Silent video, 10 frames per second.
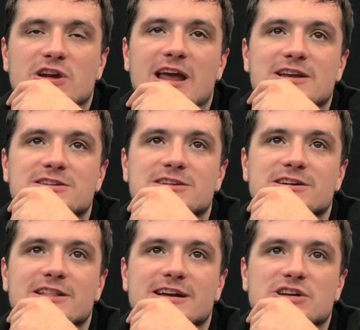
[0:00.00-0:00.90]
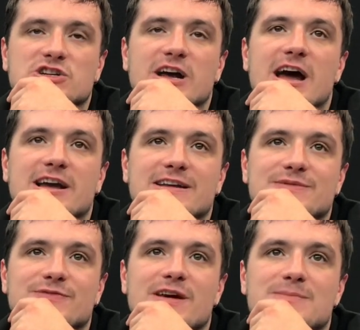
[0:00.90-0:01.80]
chained to, like, a shack
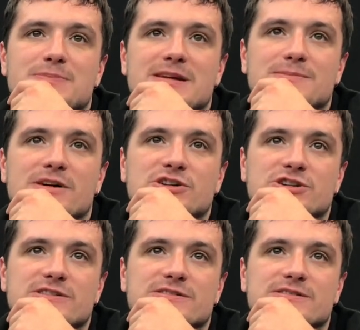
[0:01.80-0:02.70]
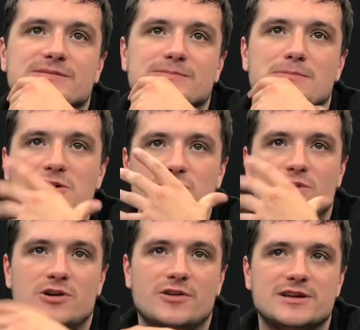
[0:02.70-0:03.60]
and fed bean mush and
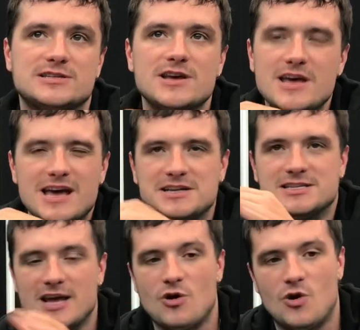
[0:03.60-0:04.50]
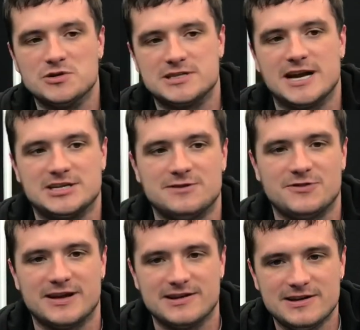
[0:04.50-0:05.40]
muzzled and all this. And just that whole section
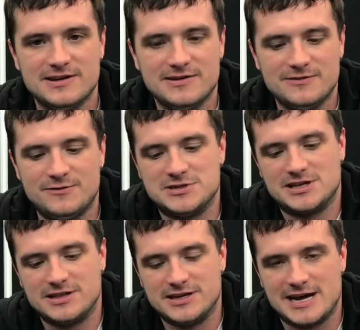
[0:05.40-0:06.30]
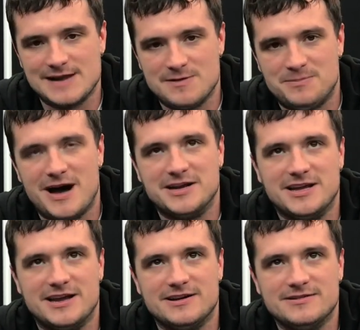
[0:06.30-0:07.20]
of, like, physically kind of
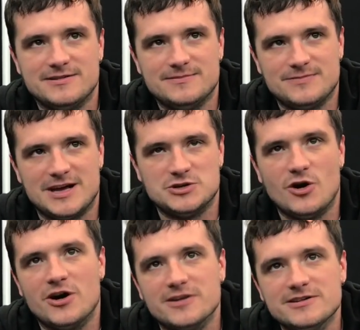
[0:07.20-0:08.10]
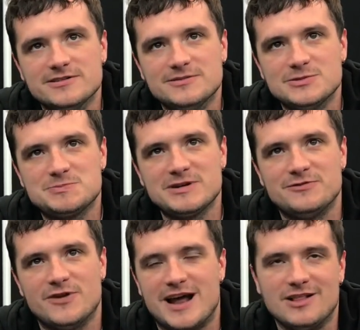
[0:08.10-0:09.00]
embodying a dog. It was pretty
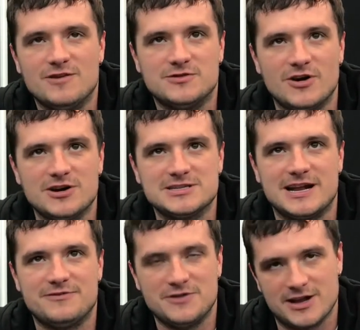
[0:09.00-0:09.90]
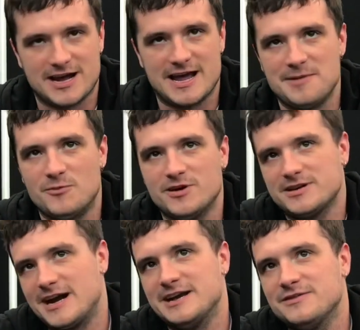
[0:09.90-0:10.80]
fun. I love dogs, and I feel like I am
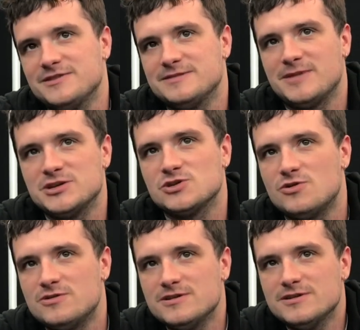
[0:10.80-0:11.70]
one kind of in my soul,